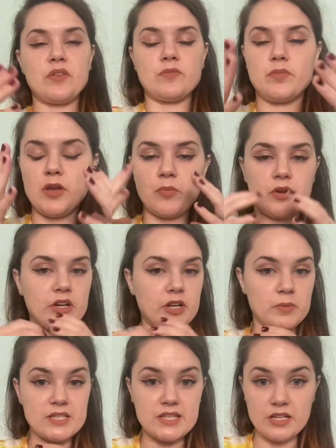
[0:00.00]
people are going to
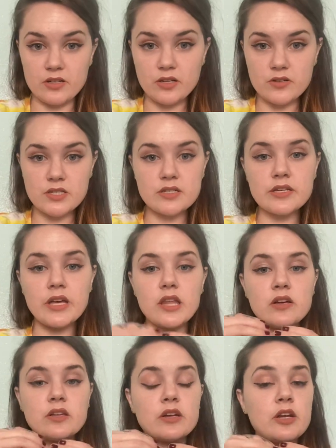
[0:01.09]
be sitting closer
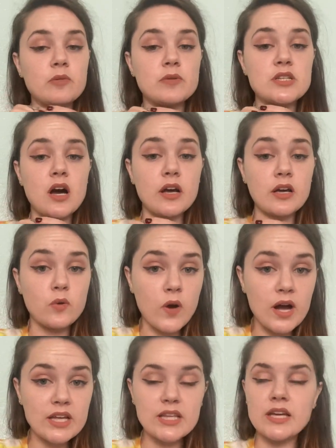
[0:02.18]
together, they're going to be talking
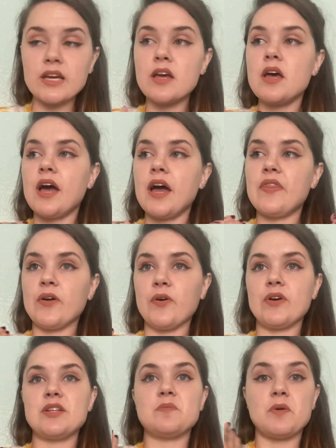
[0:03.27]
quietly, and they're
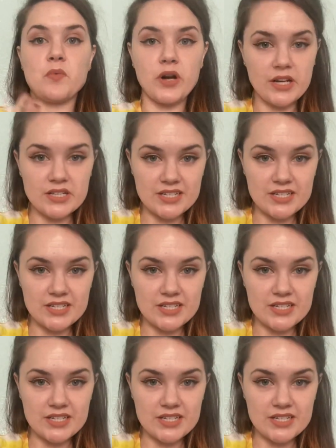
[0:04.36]
going to be working